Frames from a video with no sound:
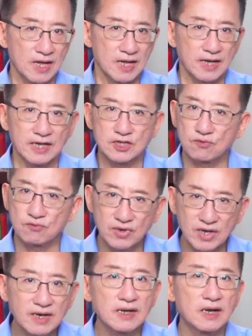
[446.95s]
It's
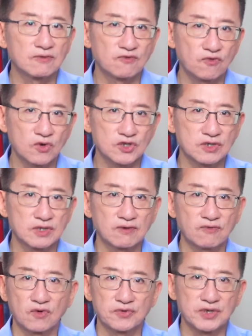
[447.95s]
really unfortunate
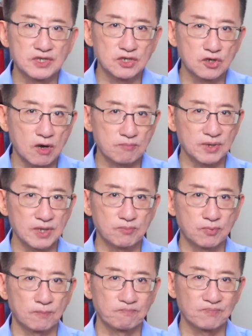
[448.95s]
for these young
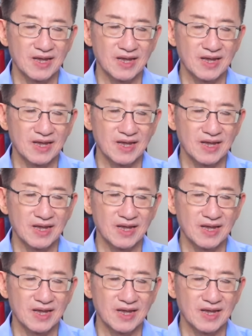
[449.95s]
people.